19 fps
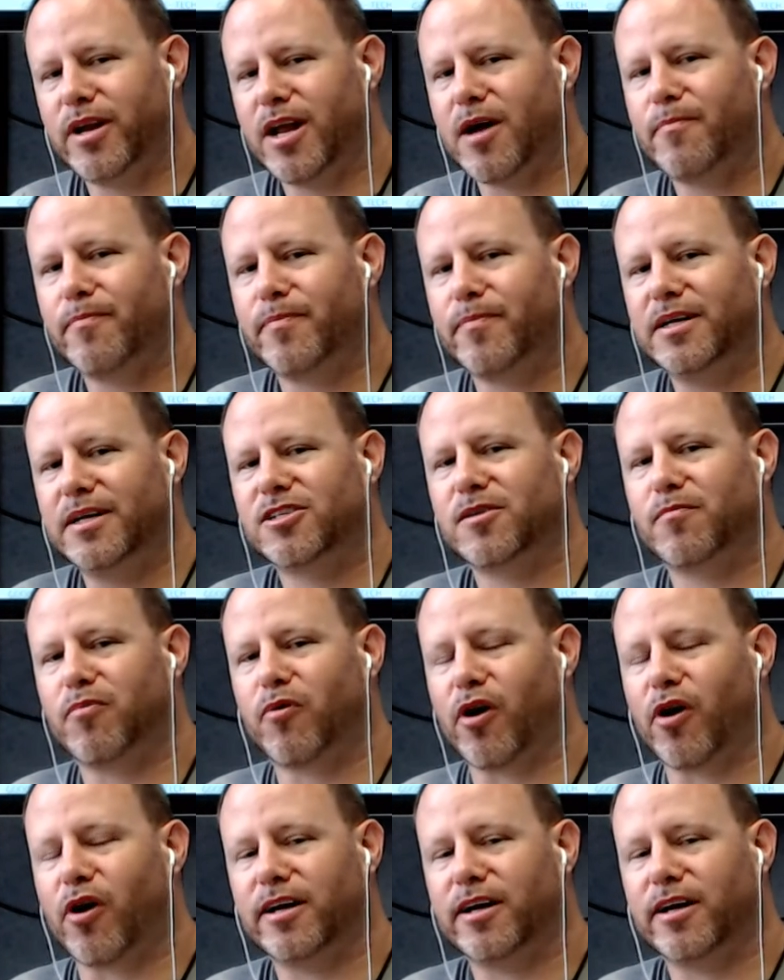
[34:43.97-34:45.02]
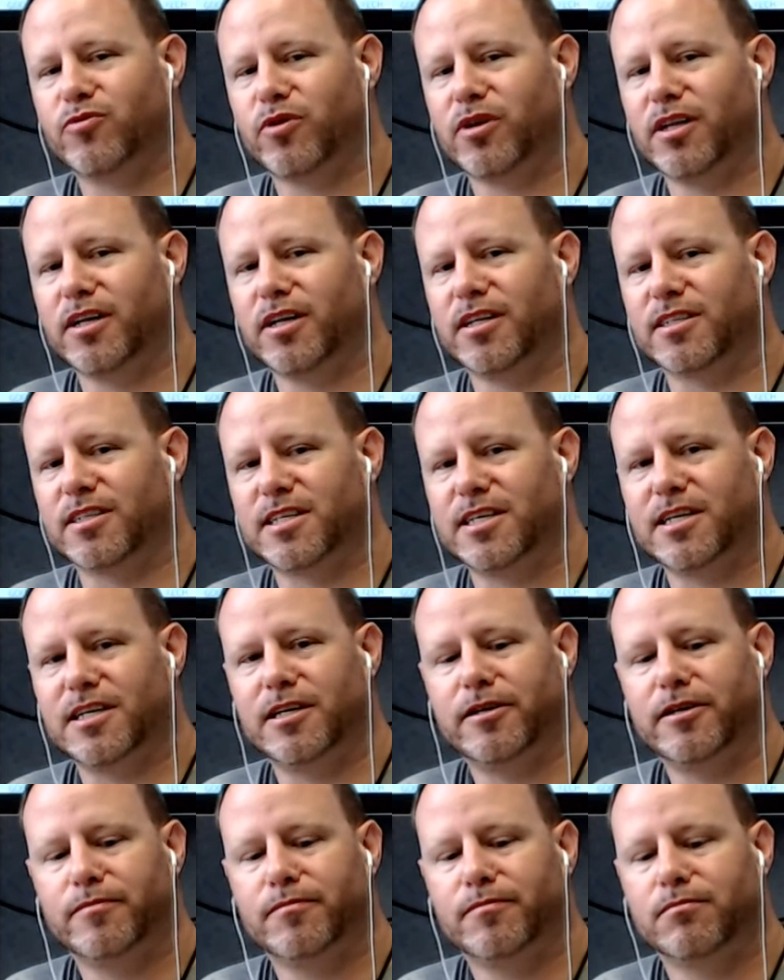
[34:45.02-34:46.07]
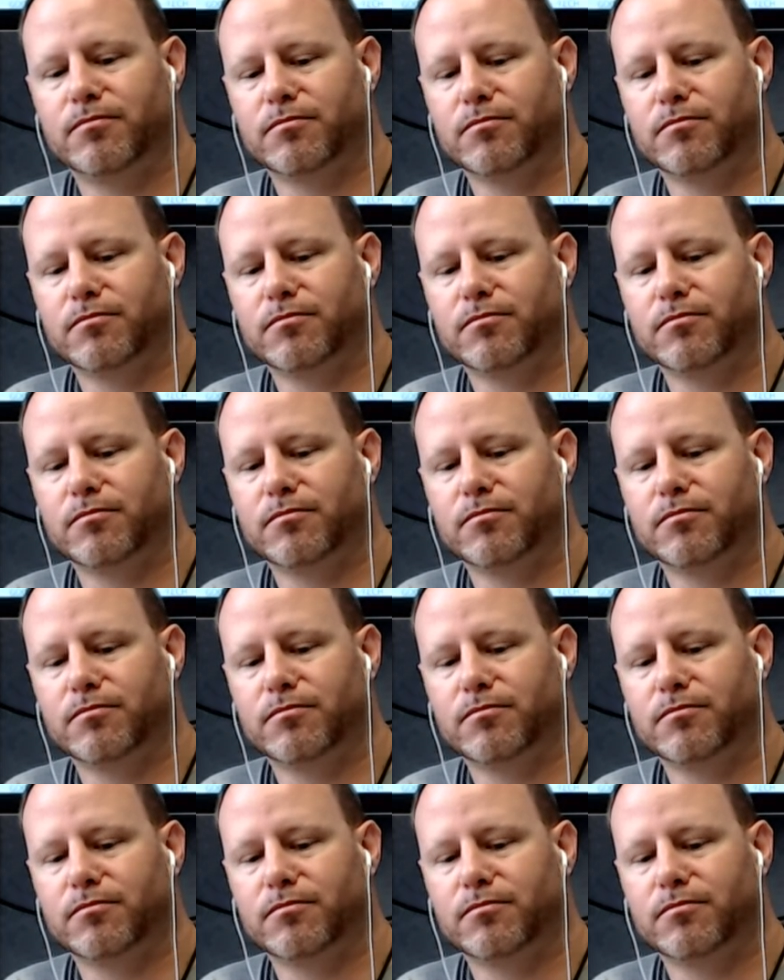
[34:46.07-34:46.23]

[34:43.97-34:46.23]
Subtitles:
not be surprised really to see